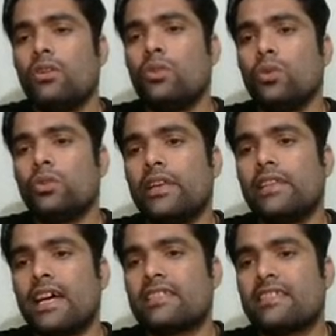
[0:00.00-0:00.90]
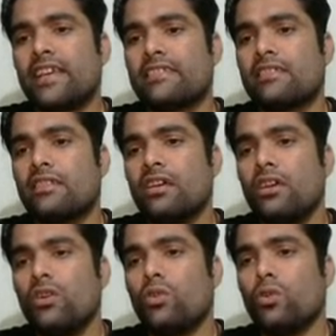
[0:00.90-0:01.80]
2 3s are 6.
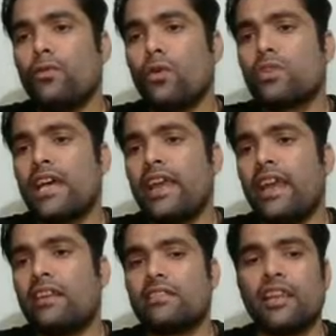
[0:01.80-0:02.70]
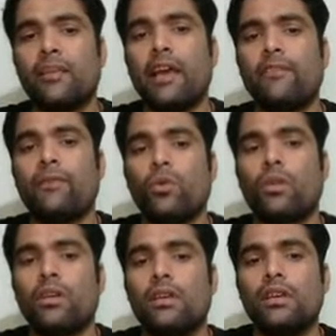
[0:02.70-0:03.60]
2 4s are 8. 3 by 4.
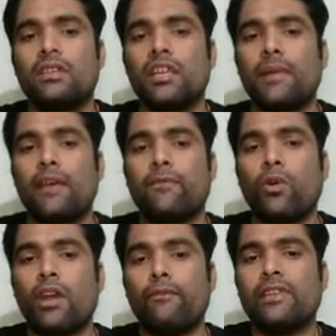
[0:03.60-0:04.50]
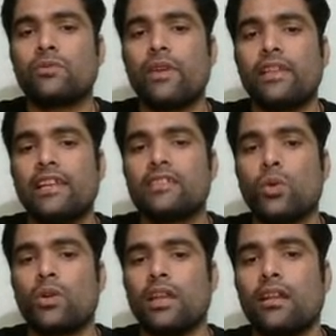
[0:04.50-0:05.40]
3 by 4 mv square. That is
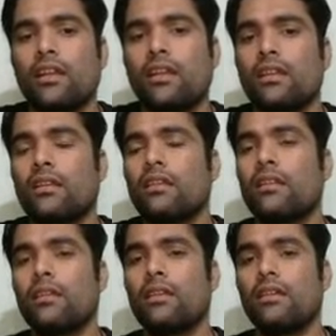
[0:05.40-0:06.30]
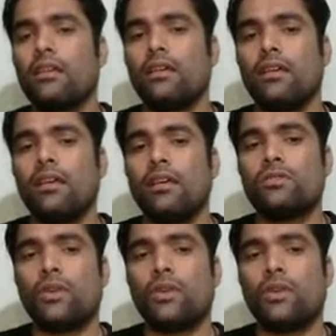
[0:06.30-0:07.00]
total. So